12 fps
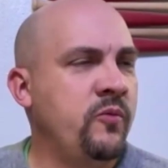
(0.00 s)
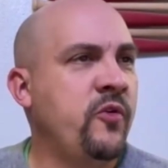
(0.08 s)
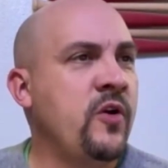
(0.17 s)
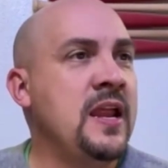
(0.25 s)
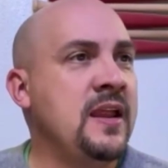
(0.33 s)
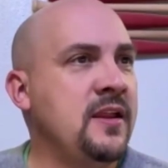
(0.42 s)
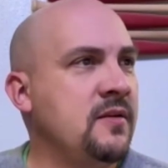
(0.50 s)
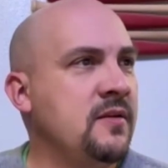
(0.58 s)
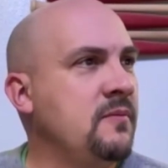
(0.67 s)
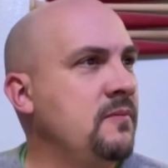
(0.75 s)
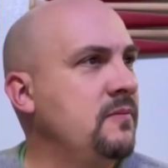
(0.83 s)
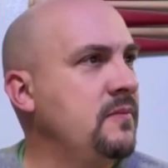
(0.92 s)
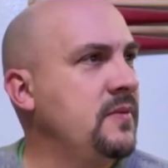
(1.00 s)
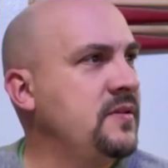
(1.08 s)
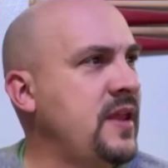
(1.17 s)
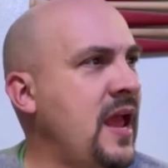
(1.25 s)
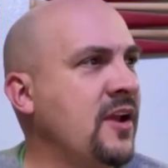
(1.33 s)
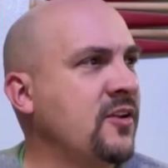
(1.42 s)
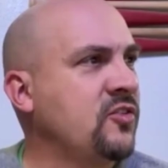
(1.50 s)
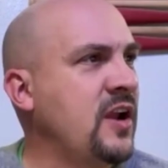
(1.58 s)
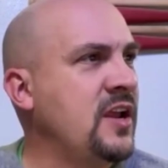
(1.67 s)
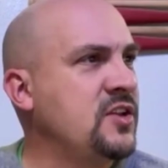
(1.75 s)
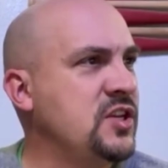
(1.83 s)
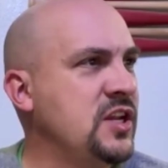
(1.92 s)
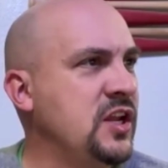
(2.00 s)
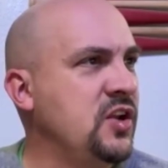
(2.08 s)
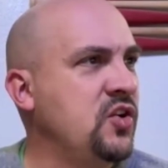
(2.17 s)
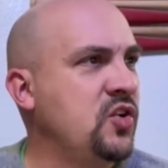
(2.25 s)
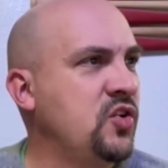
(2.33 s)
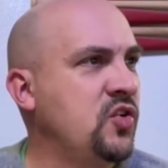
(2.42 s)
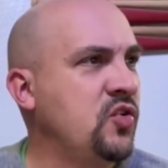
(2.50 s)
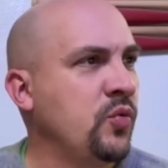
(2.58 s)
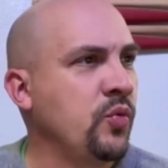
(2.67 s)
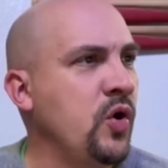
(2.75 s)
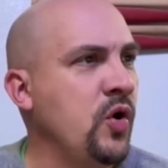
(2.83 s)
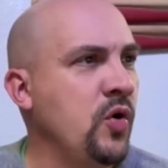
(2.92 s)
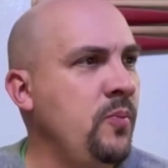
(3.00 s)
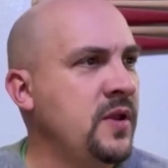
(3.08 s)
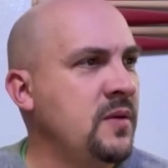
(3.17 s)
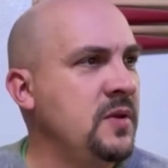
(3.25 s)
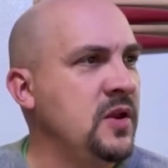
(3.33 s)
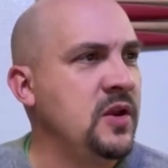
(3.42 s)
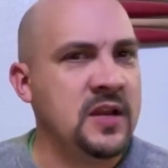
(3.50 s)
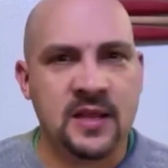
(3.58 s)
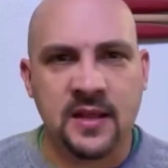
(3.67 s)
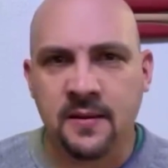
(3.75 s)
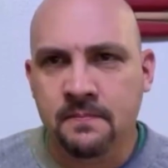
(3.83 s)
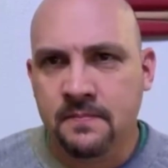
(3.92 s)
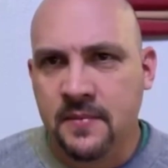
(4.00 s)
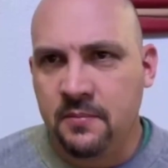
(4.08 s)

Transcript: free tax strategy group community.